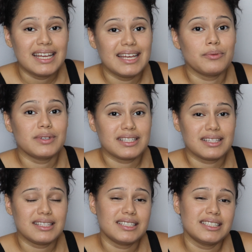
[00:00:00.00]
It was
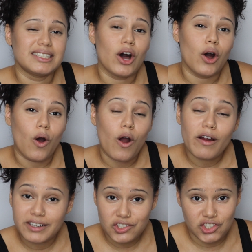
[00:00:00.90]
the
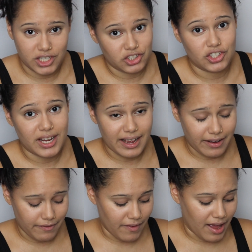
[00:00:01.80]
orangiest shade I
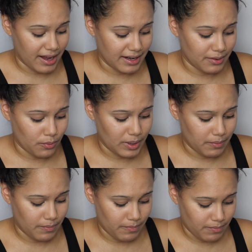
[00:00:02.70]
could find. We
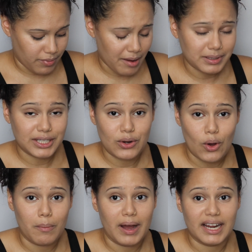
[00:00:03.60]
probably
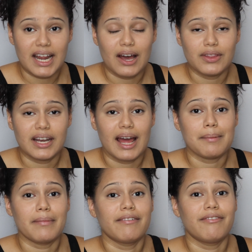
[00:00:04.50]
know by now that I
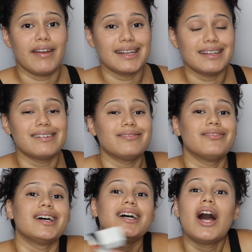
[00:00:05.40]
am a fan of
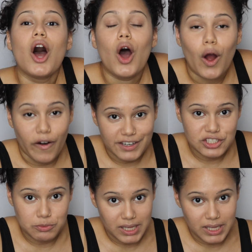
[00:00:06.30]
orange